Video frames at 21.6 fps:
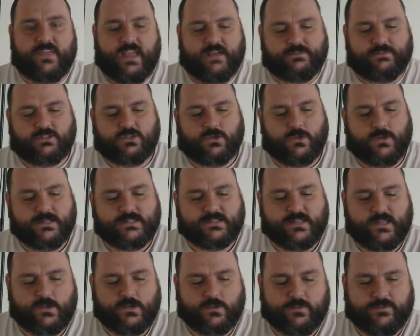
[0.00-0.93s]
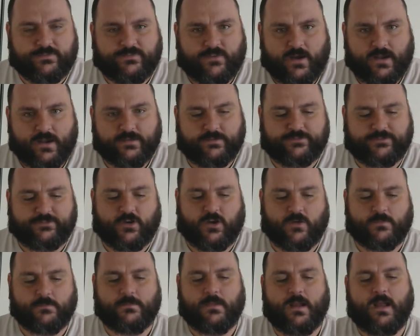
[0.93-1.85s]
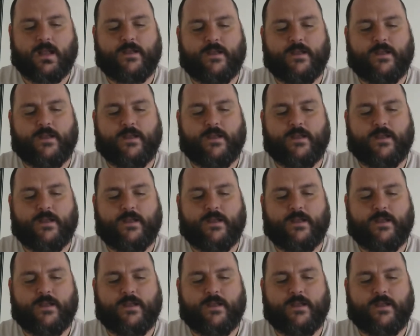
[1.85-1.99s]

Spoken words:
toys that you'll find from